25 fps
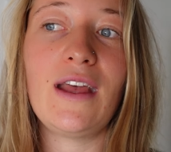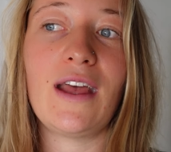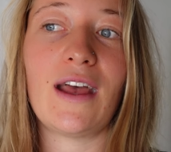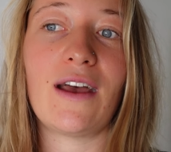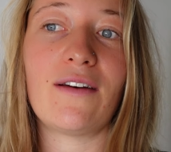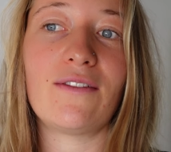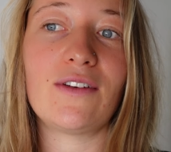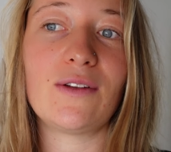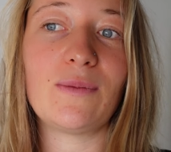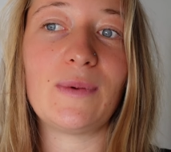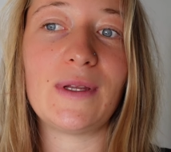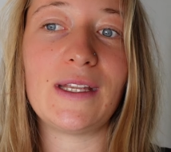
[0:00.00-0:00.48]

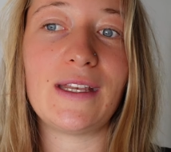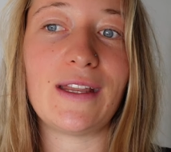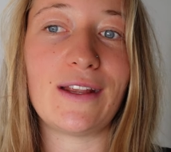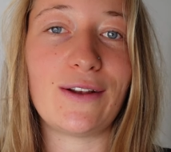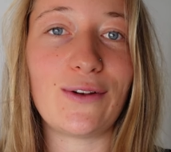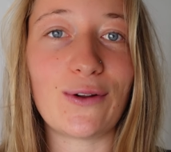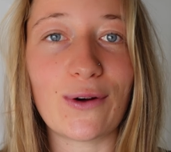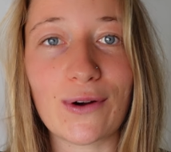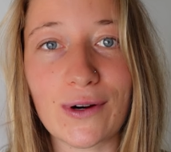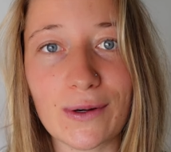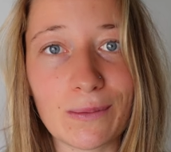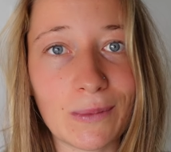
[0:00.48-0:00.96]
Have you been a
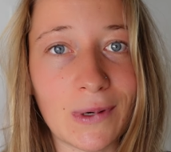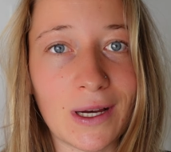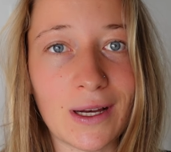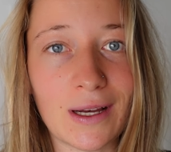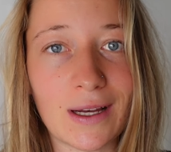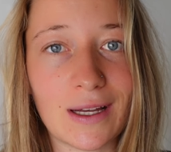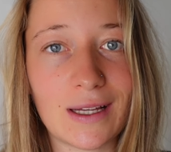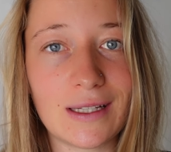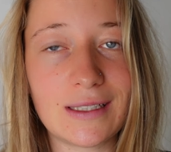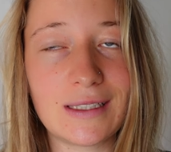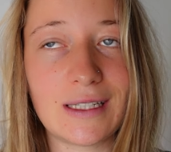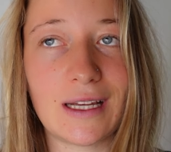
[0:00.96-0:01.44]

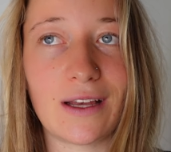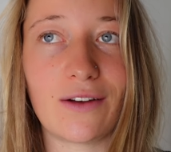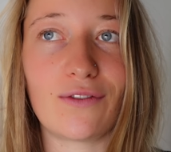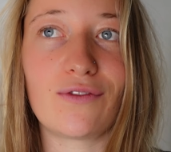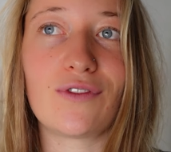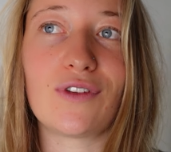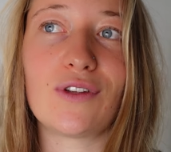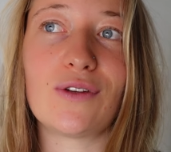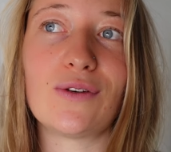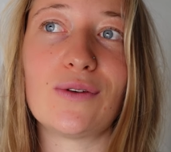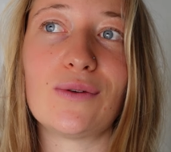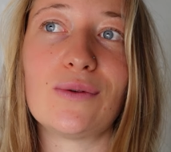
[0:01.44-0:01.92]
doormat?
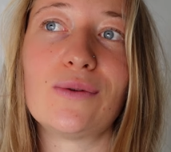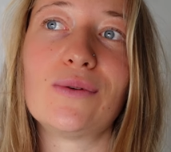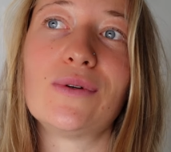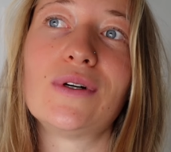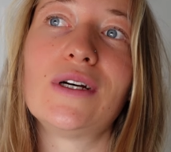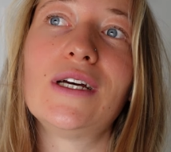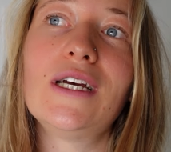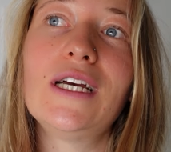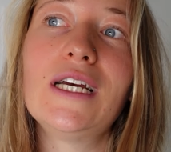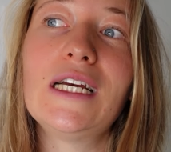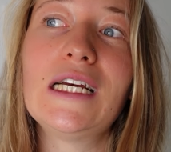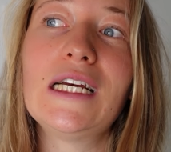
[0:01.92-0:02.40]
Have you